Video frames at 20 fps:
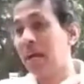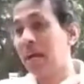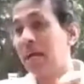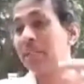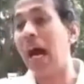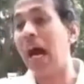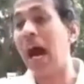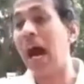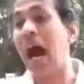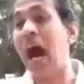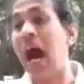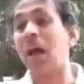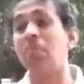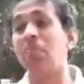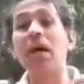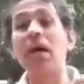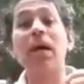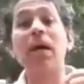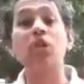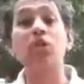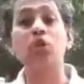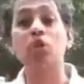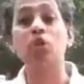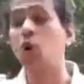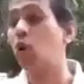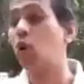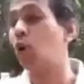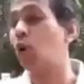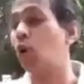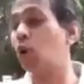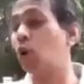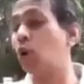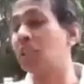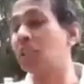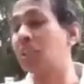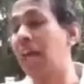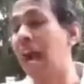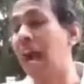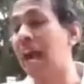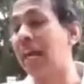the armor, swords,
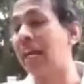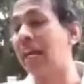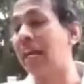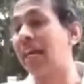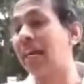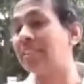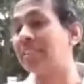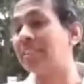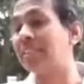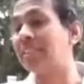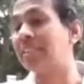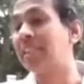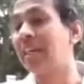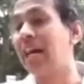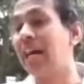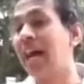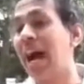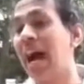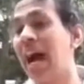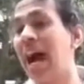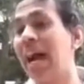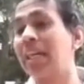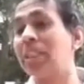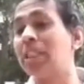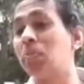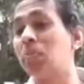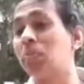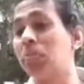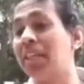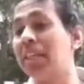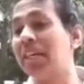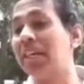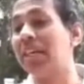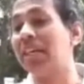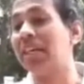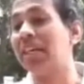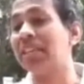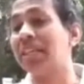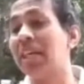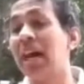daggers, and
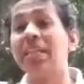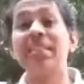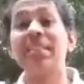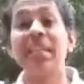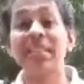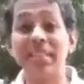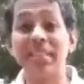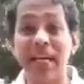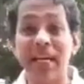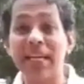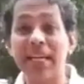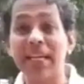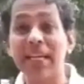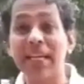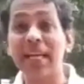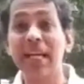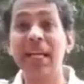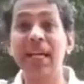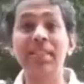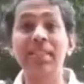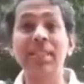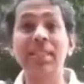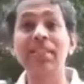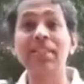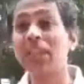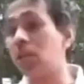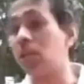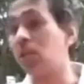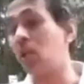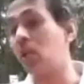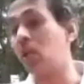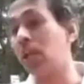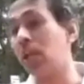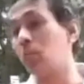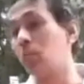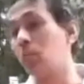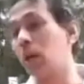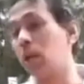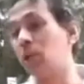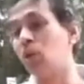spears, the zari, the zardori
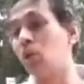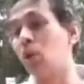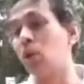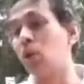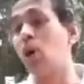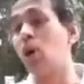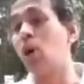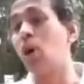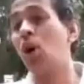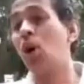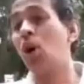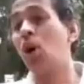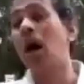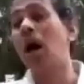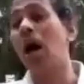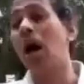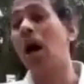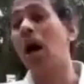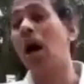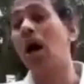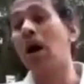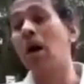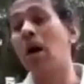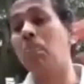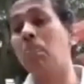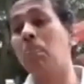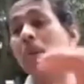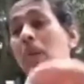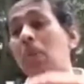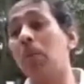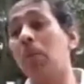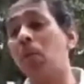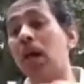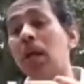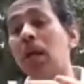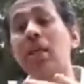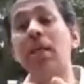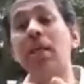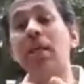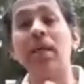work, no? Uh, people
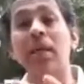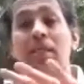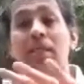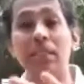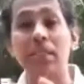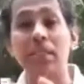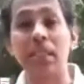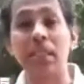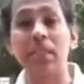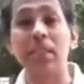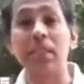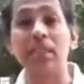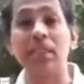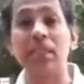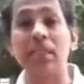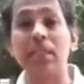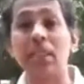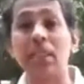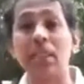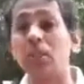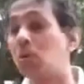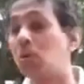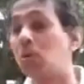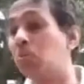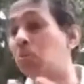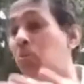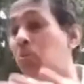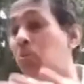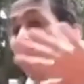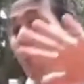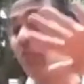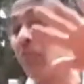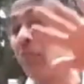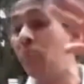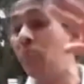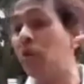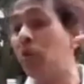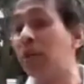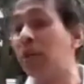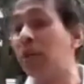were there, this thing, the stitches were brought from
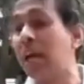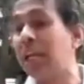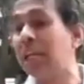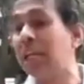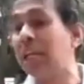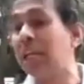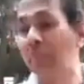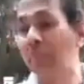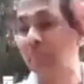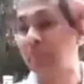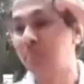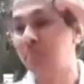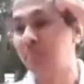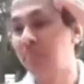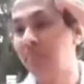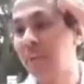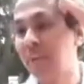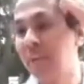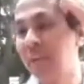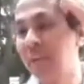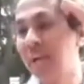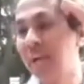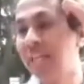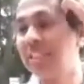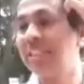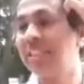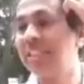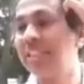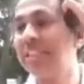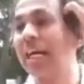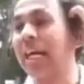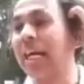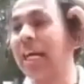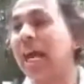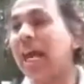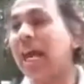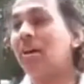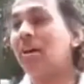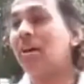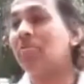New Delhi. This is the
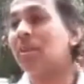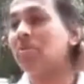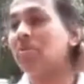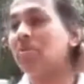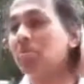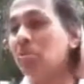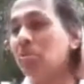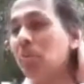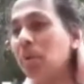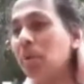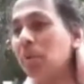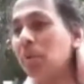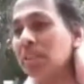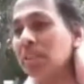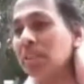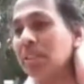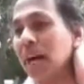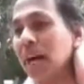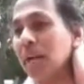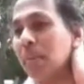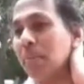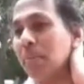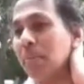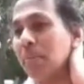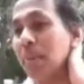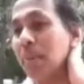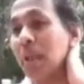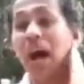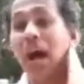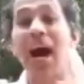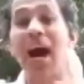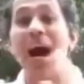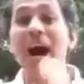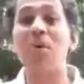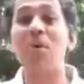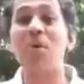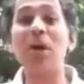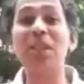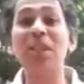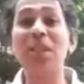kind of this movie was done. Ah,
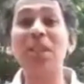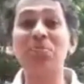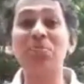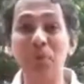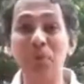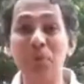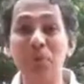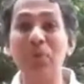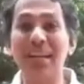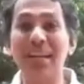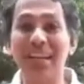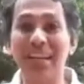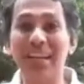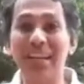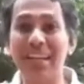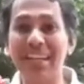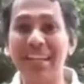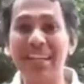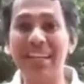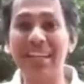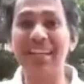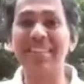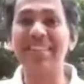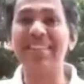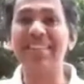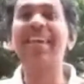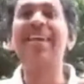when this movie released